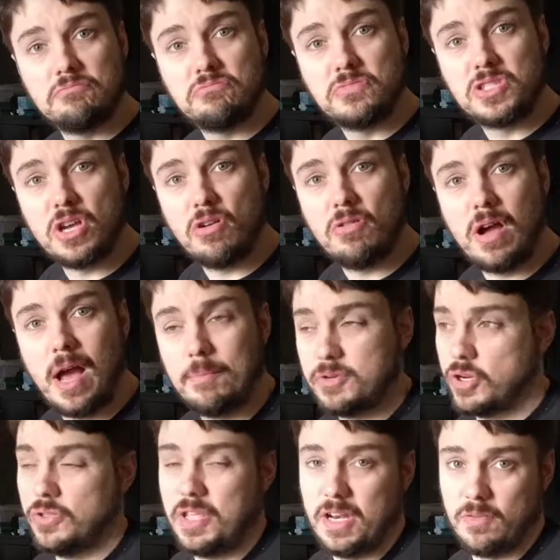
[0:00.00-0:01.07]
So I'm
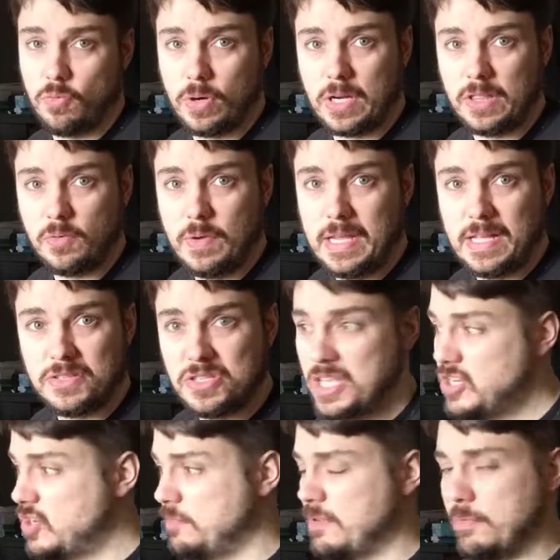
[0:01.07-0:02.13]
sure they didn't work on the weekend, so
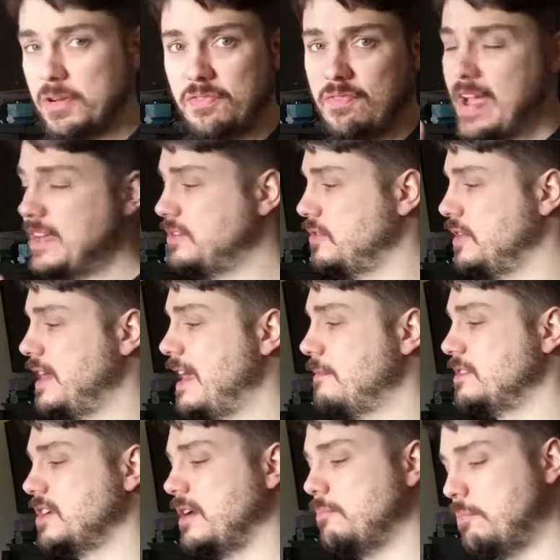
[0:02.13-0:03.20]
they shipped it much faster than
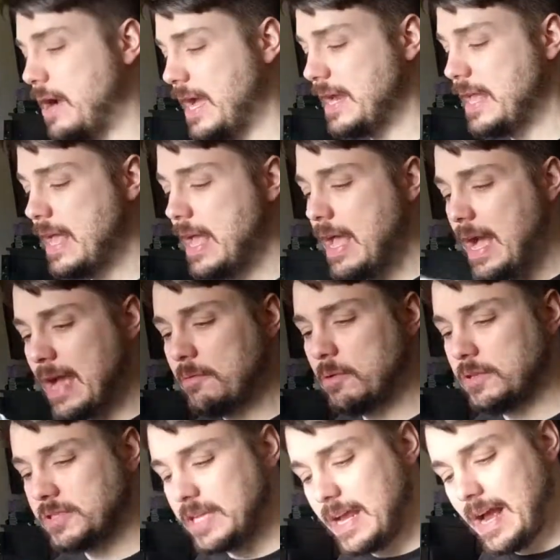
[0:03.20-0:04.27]
Amazon. But I
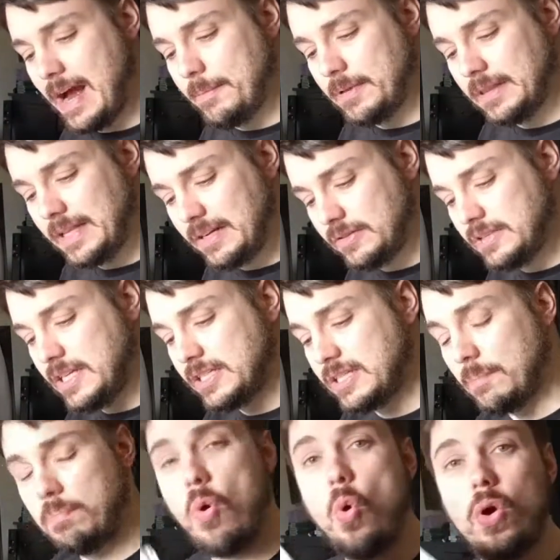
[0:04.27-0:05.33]
will say I'm a little
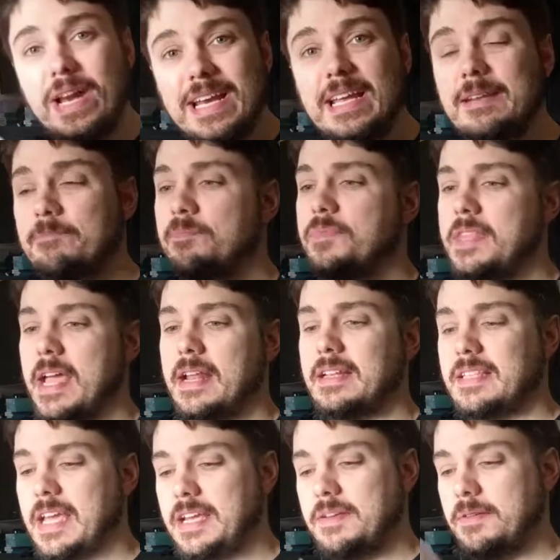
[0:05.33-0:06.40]
disappointed that
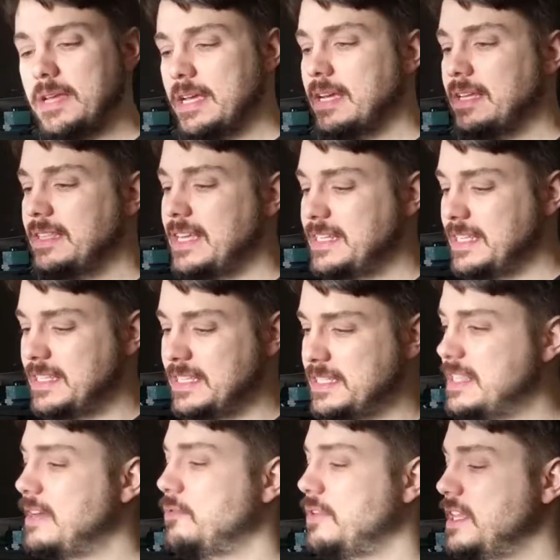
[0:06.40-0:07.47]
they did this
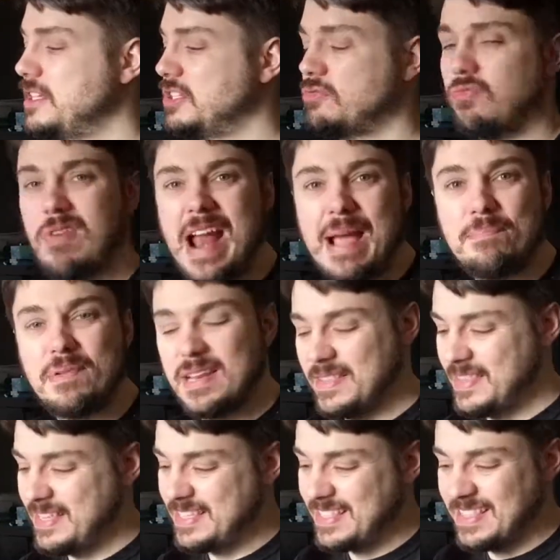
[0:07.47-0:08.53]
thing where they just wrap it
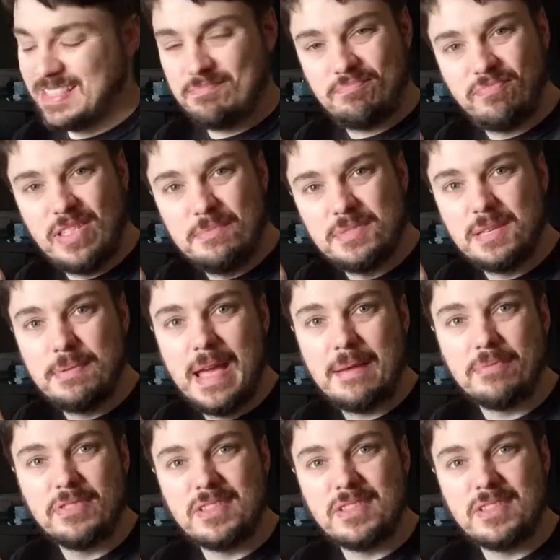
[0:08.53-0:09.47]
in this flimsy paper.